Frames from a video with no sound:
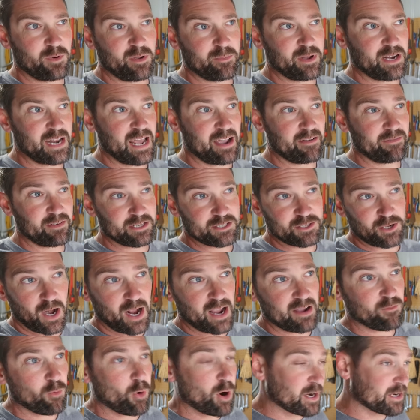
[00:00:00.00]
We've been having to
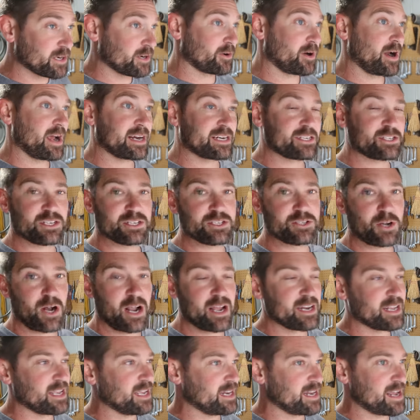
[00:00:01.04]
drive one direction,
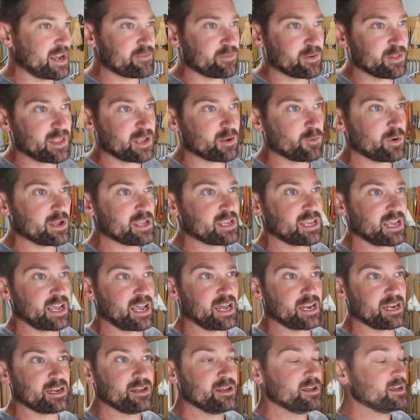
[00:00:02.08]
trying to get everything we
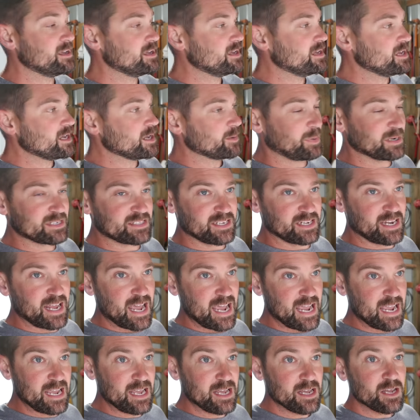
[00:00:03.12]
can. But
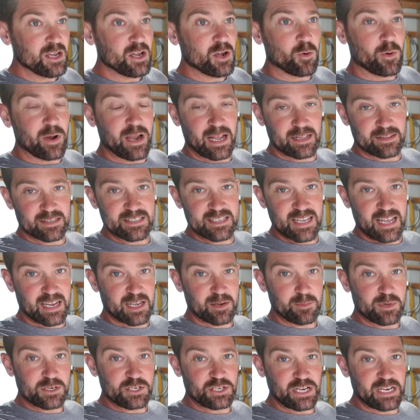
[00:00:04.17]
today, we got the
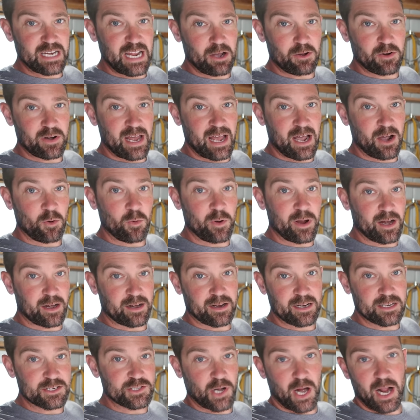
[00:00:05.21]
second machine out now. We are
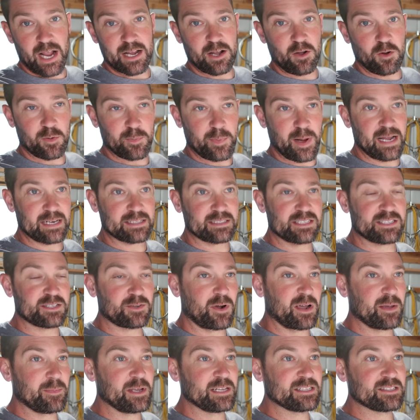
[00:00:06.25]
gonna try going back to
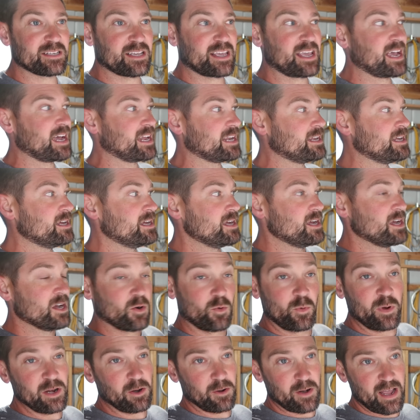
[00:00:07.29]
soybeans again.
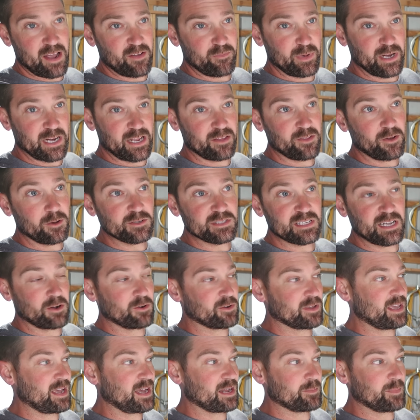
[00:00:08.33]
We don't have many of those
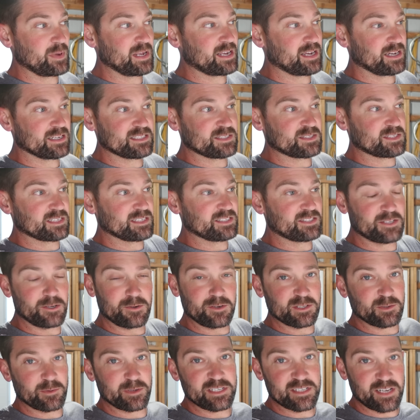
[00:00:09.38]
out yet because as
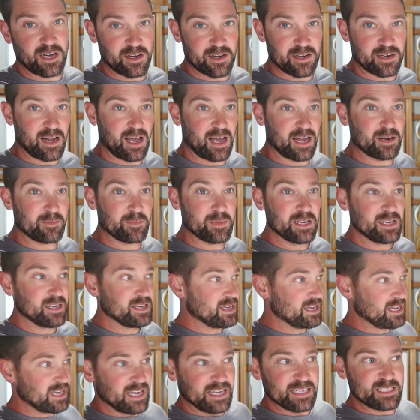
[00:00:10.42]
soon as we started on
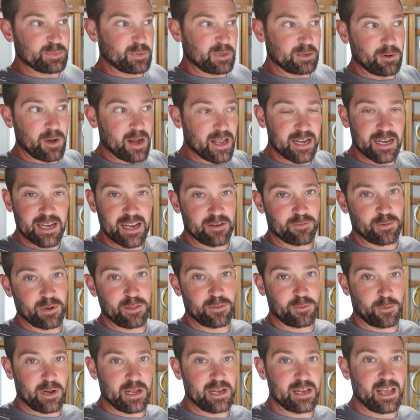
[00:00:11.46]
them, it's been raining every
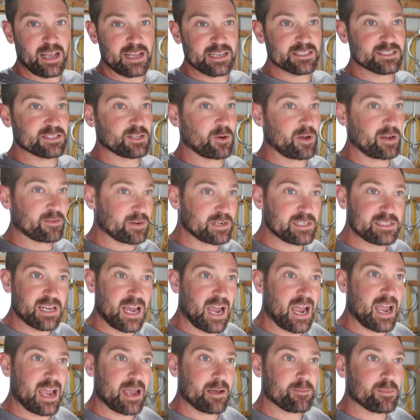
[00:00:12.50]
three days. So every
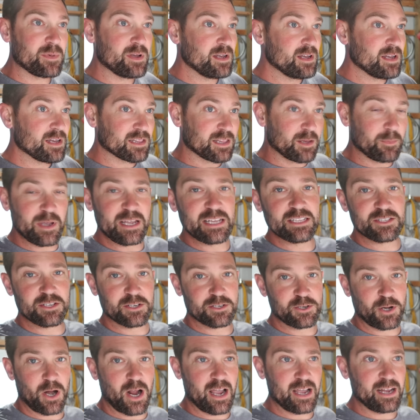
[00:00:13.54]
time the beans
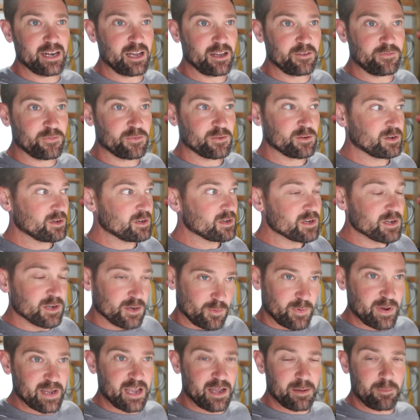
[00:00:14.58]
are dry enough,
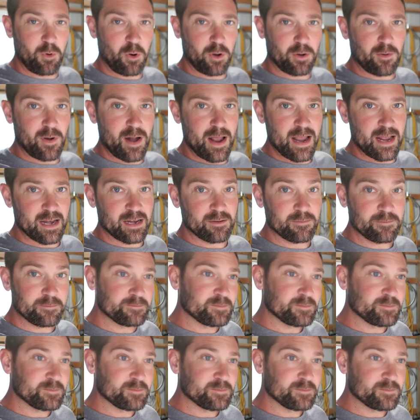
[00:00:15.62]
we get more rain.